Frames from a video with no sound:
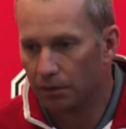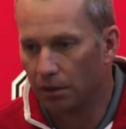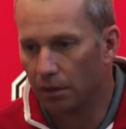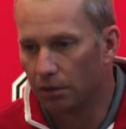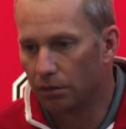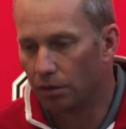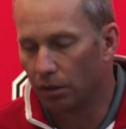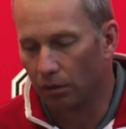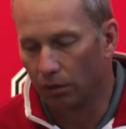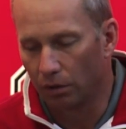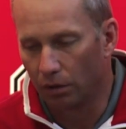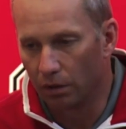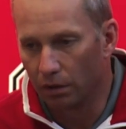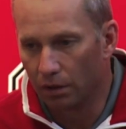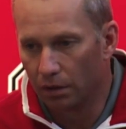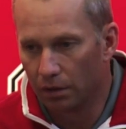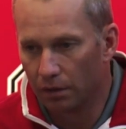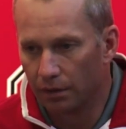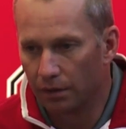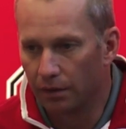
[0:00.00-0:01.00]
to
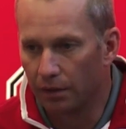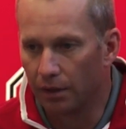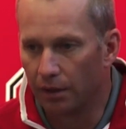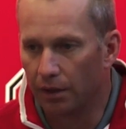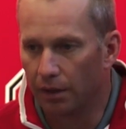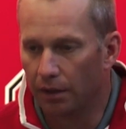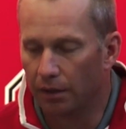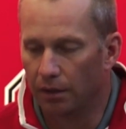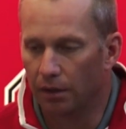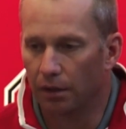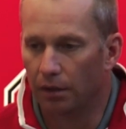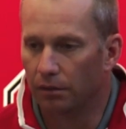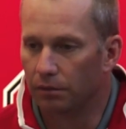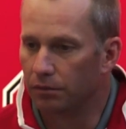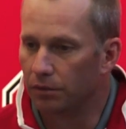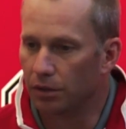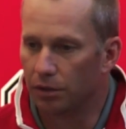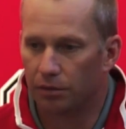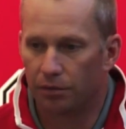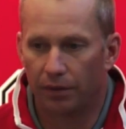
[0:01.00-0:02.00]
learn and
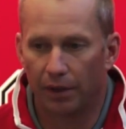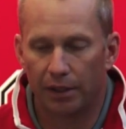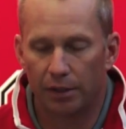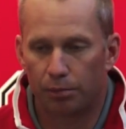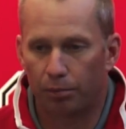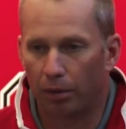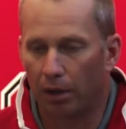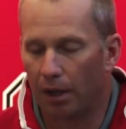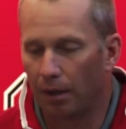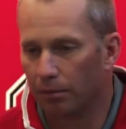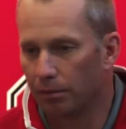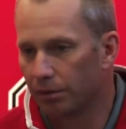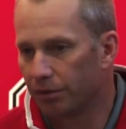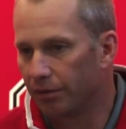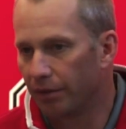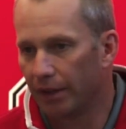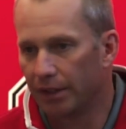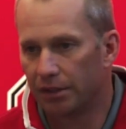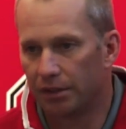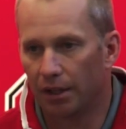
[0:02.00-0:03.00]
to just face
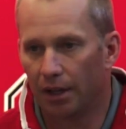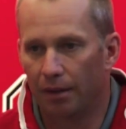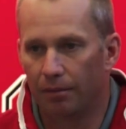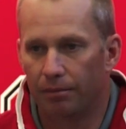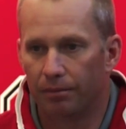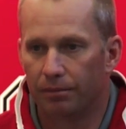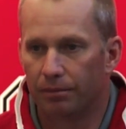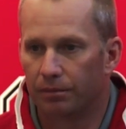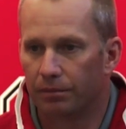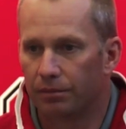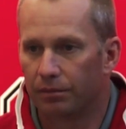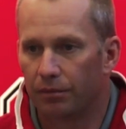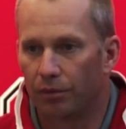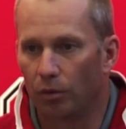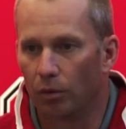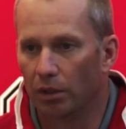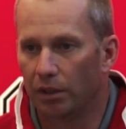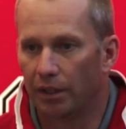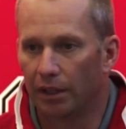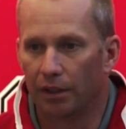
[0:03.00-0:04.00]
problems, face up
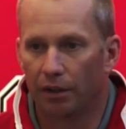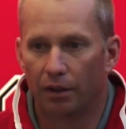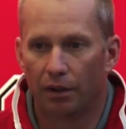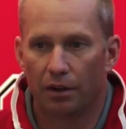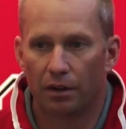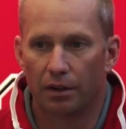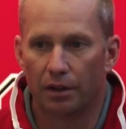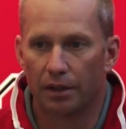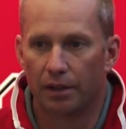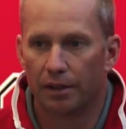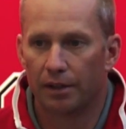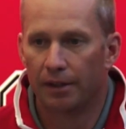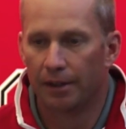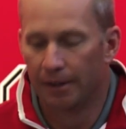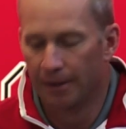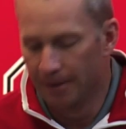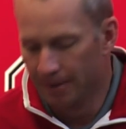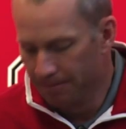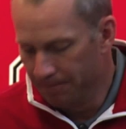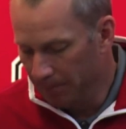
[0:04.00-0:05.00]
for what they are and
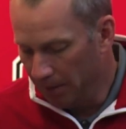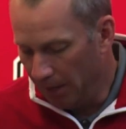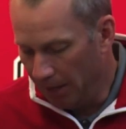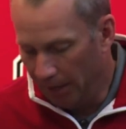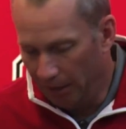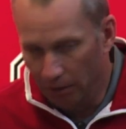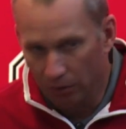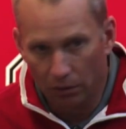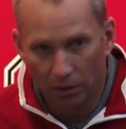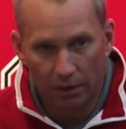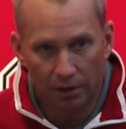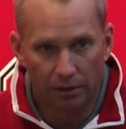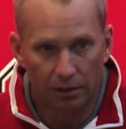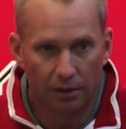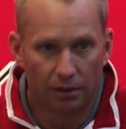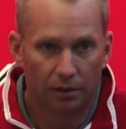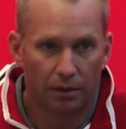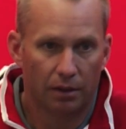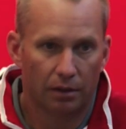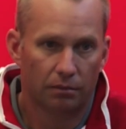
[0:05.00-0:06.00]
handle it
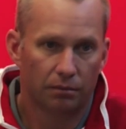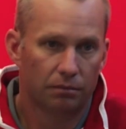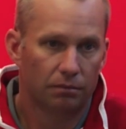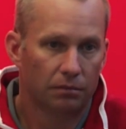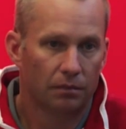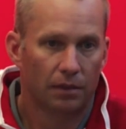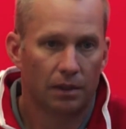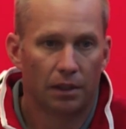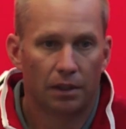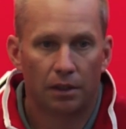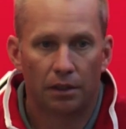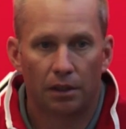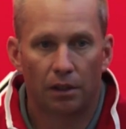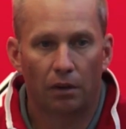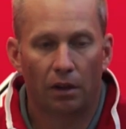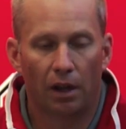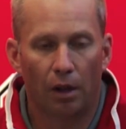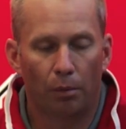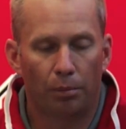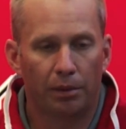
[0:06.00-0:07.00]
and
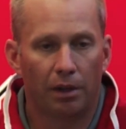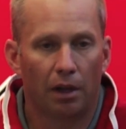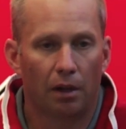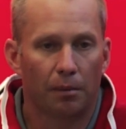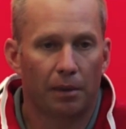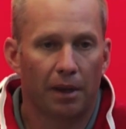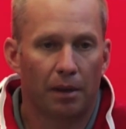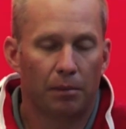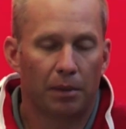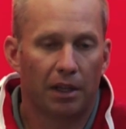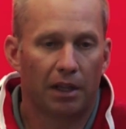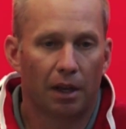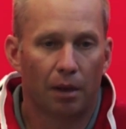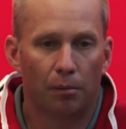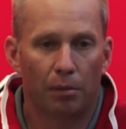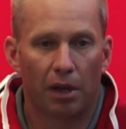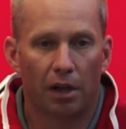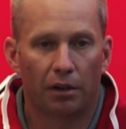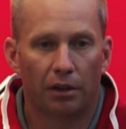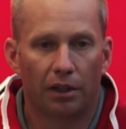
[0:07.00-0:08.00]
you know, help young men
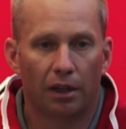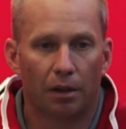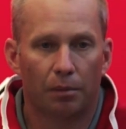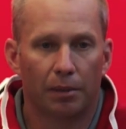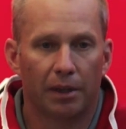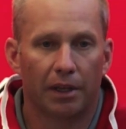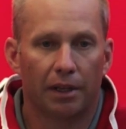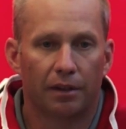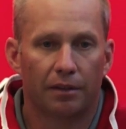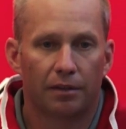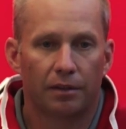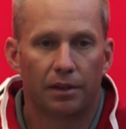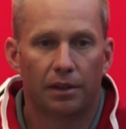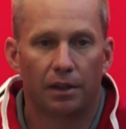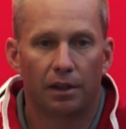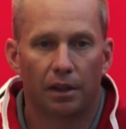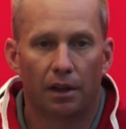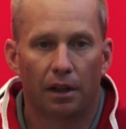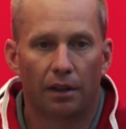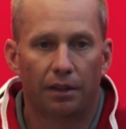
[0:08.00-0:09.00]
become better young men.
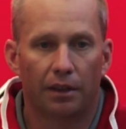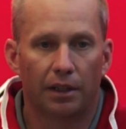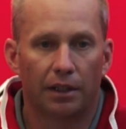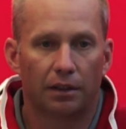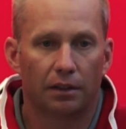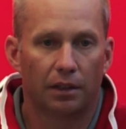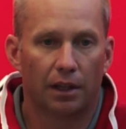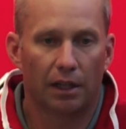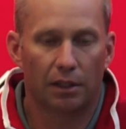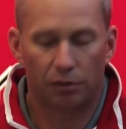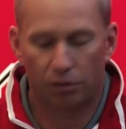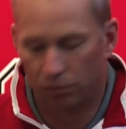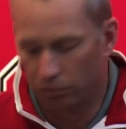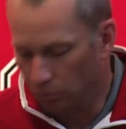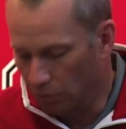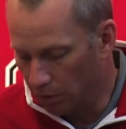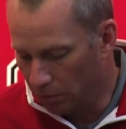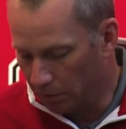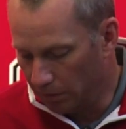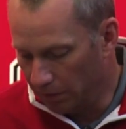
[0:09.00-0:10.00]
And I think that's
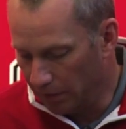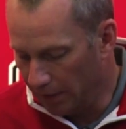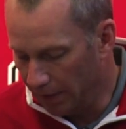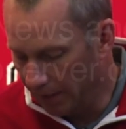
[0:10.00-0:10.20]
where we're